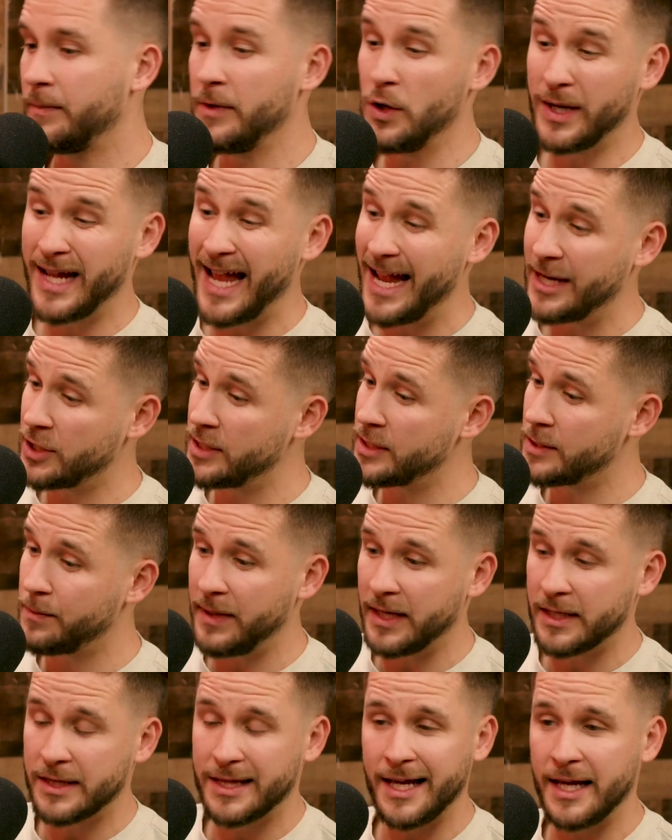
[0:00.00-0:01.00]
Communication's a
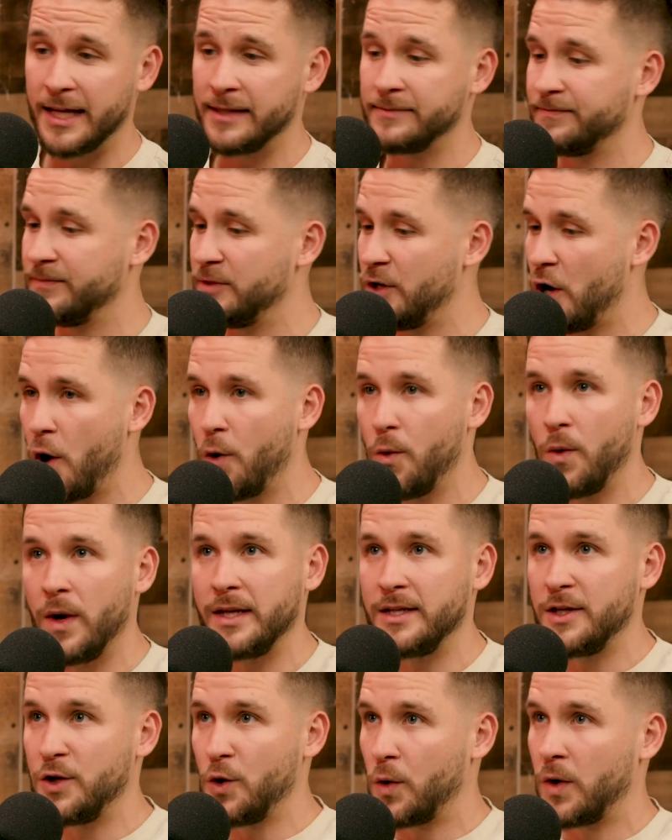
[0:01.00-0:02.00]
big thing. Know
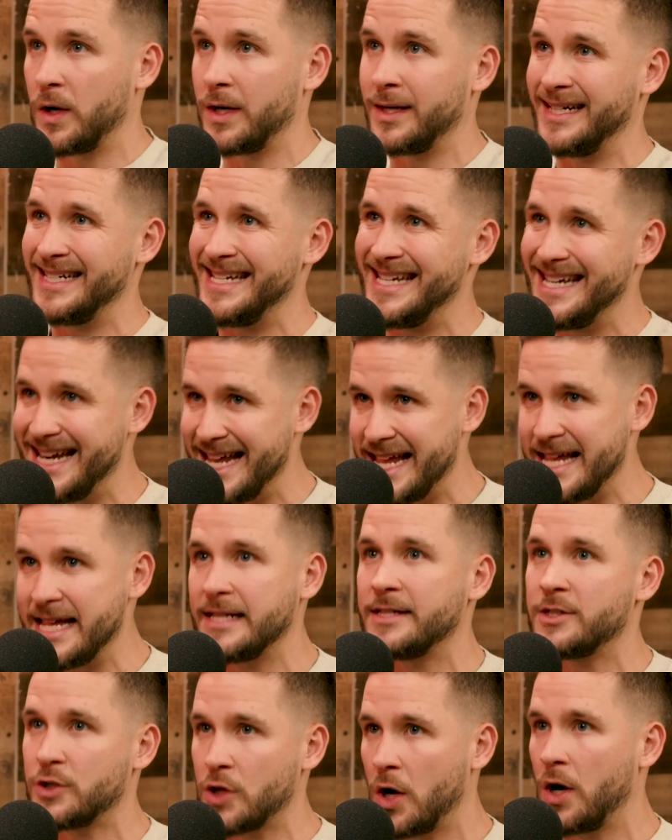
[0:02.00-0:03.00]
what your
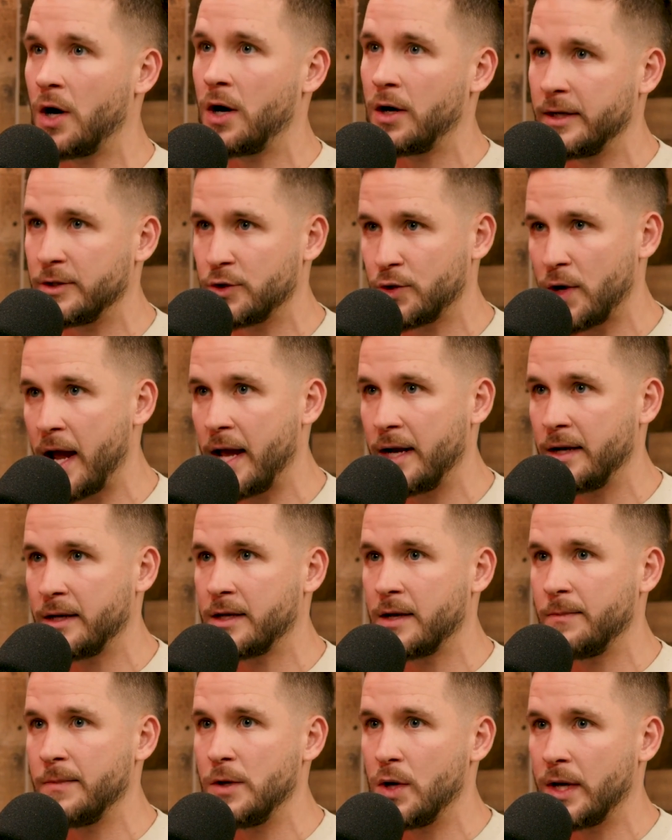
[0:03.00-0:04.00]
needs are and try
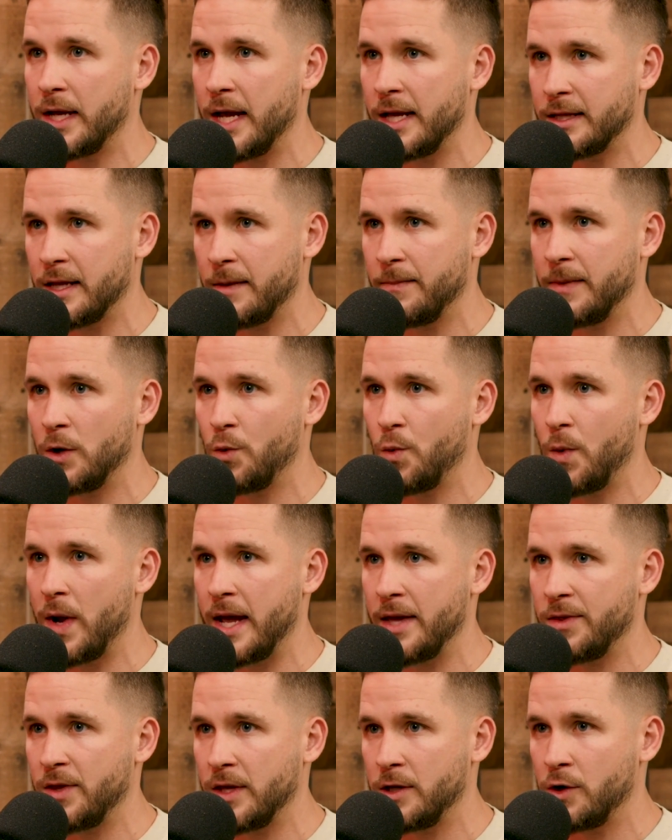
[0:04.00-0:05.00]
and communicate them in a
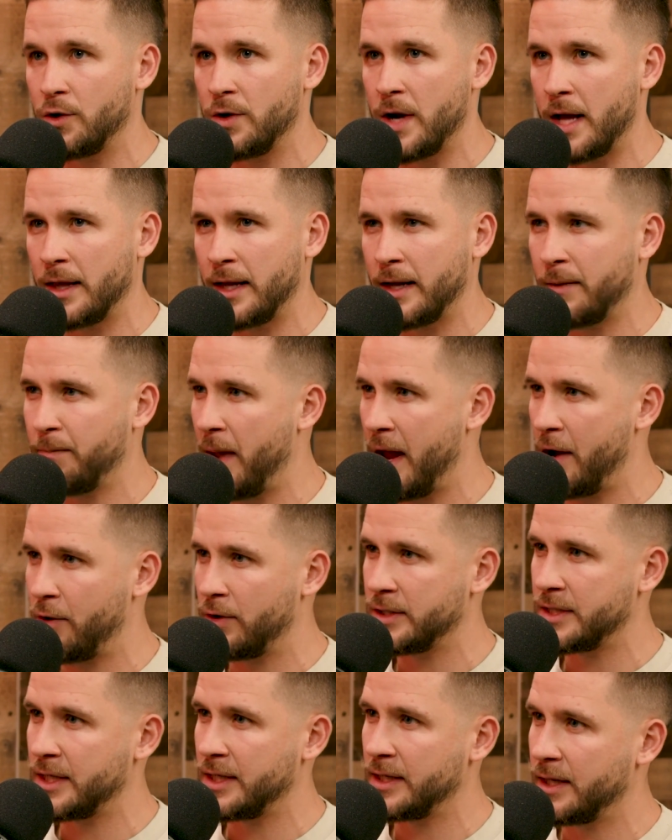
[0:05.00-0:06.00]
way that you're not like
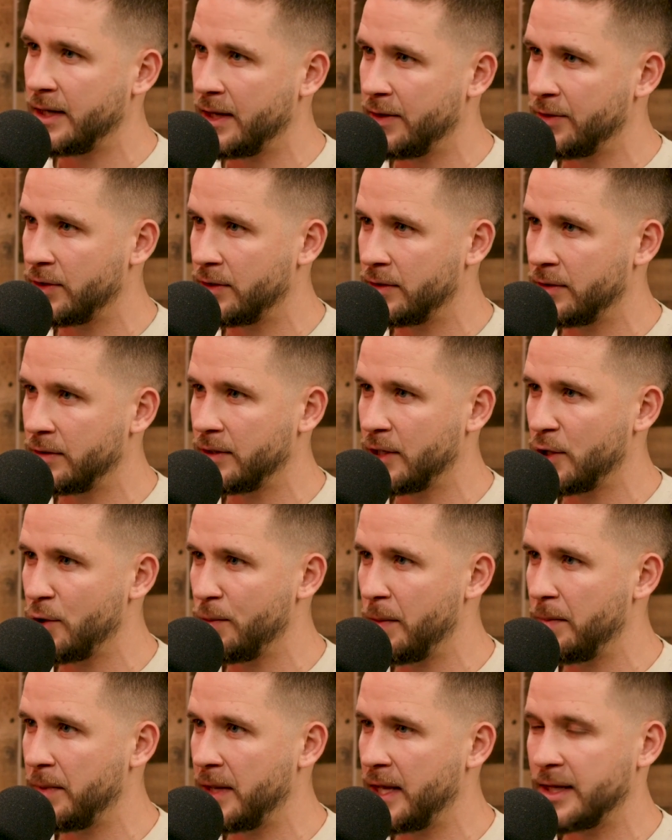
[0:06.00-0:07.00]
parenting another
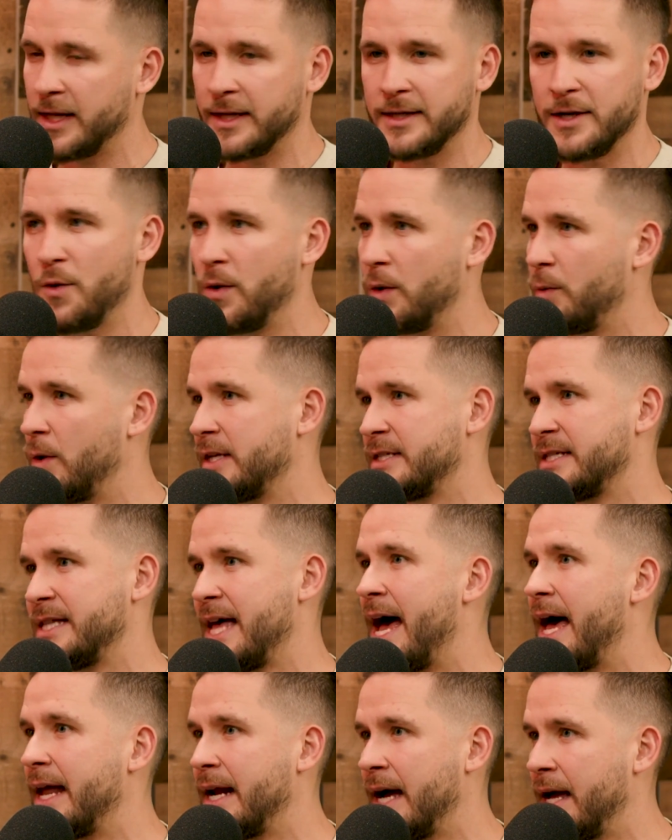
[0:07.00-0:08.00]
human being. Like no one wants
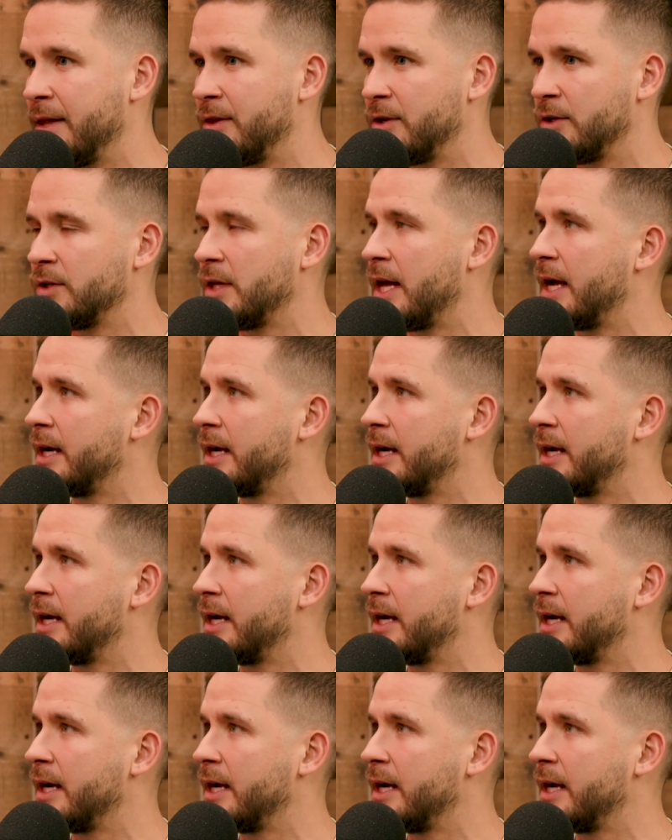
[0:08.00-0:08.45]
that either.